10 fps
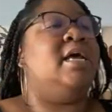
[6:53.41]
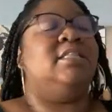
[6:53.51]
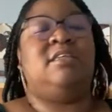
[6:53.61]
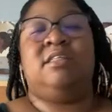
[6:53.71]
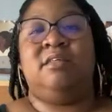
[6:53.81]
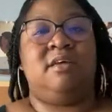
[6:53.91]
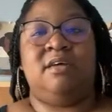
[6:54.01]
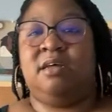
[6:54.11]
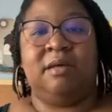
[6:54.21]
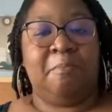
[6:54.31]
To
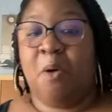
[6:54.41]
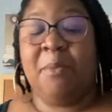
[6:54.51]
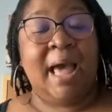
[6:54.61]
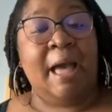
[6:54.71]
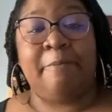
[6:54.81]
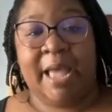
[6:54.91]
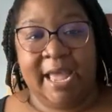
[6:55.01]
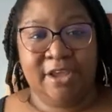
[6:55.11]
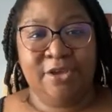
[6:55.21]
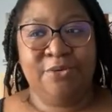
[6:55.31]
the moment I pay
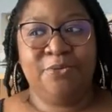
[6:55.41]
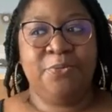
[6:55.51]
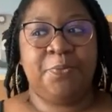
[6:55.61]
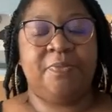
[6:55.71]
you,